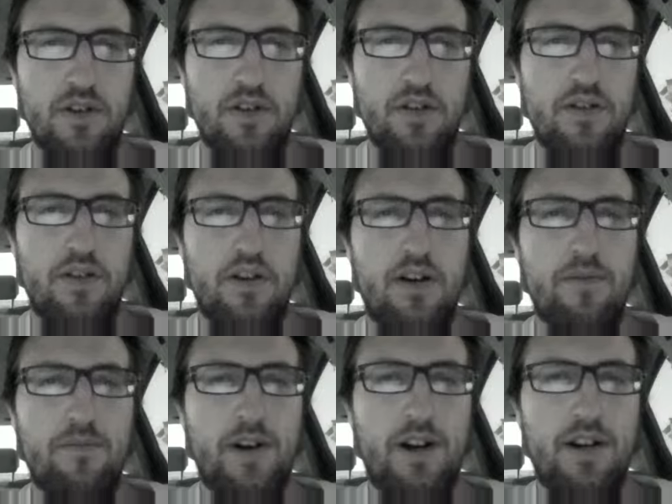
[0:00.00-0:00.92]
Not
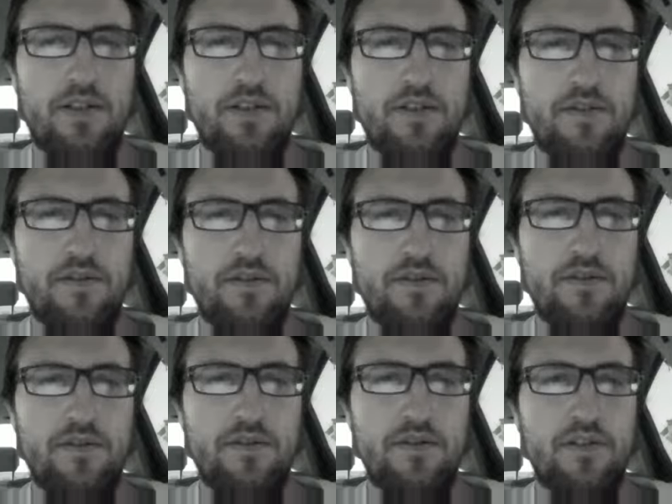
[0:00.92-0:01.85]
practical.
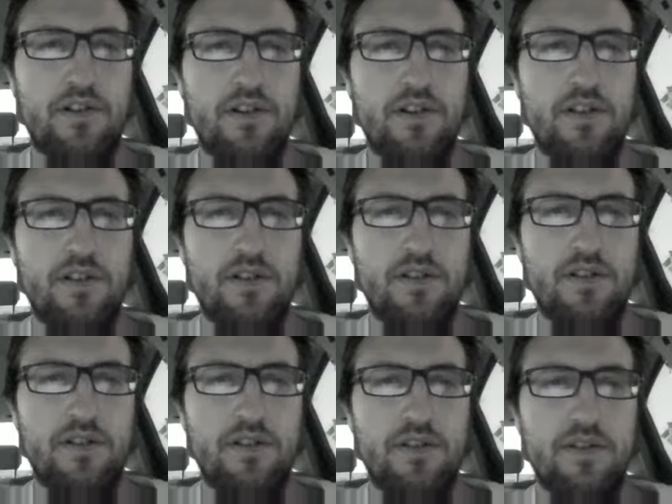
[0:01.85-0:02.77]
Okay. So
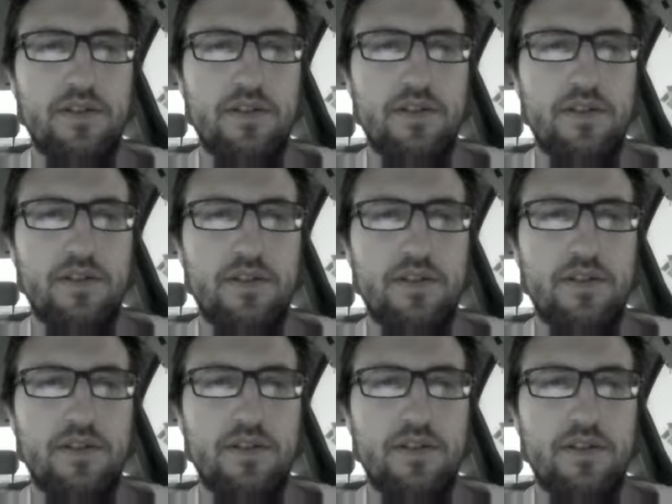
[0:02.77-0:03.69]
it is possible to
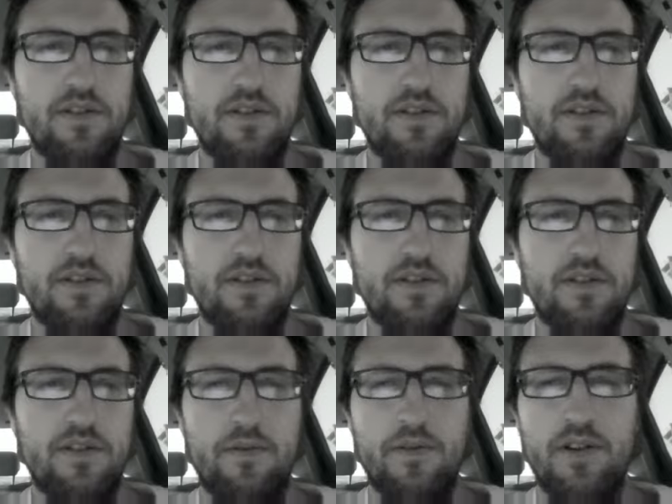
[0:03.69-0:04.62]
do stable
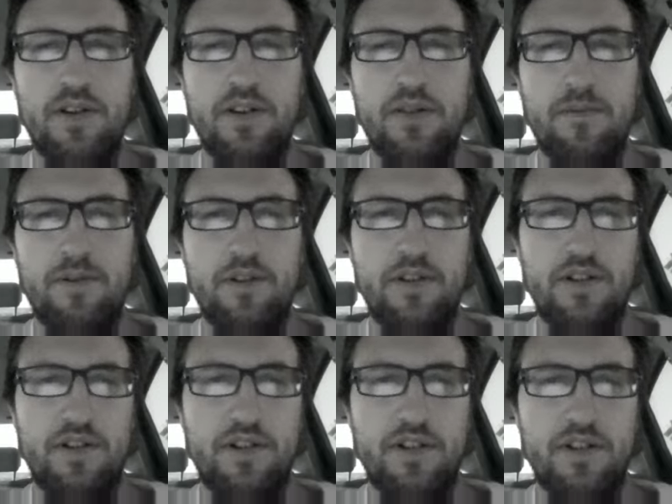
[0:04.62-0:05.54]
three-way
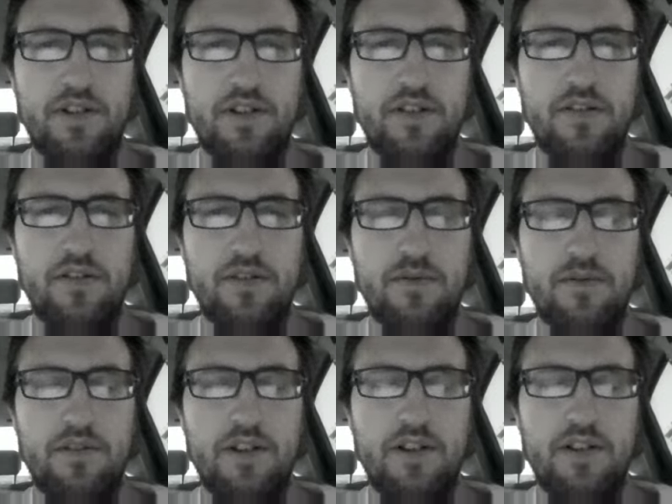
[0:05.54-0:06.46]
partitioning using
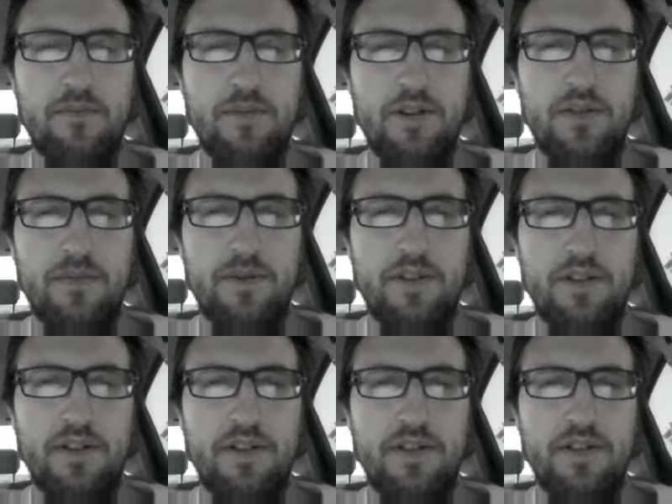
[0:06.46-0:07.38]
rotation-based
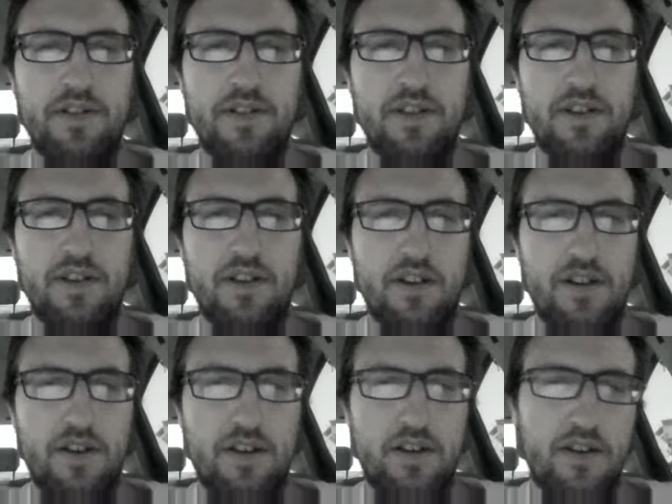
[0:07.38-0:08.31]
methods.
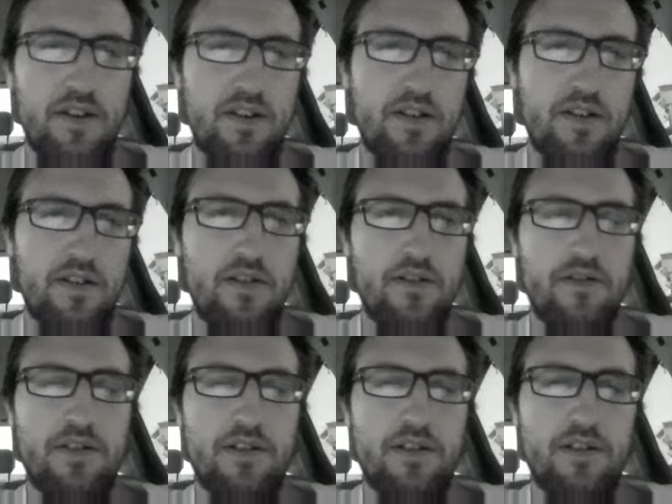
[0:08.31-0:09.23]

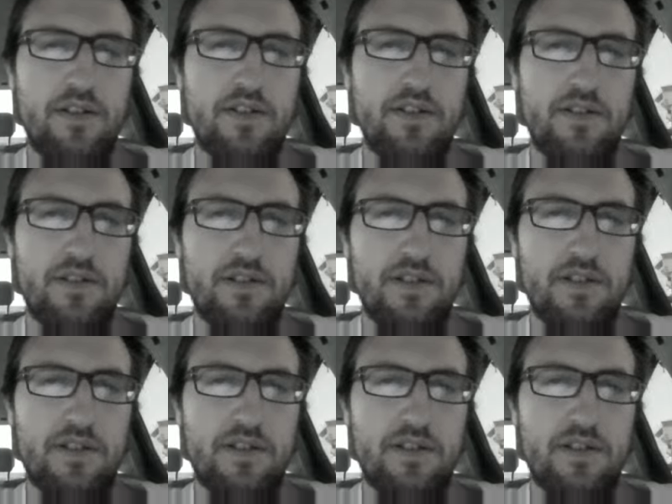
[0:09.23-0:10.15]
Okay, that's interesting.
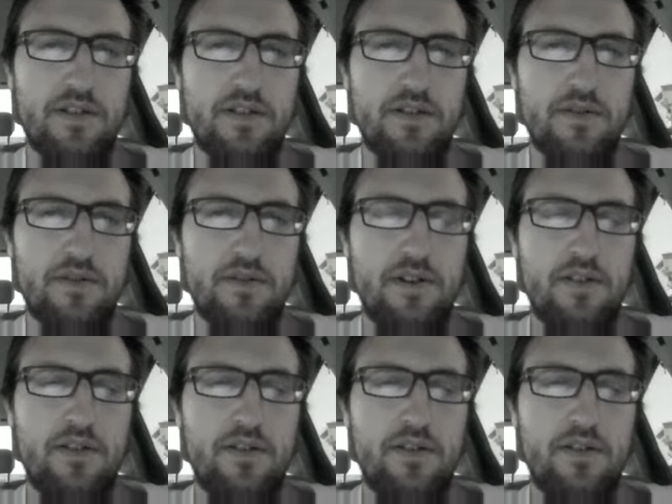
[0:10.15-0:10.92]
Well,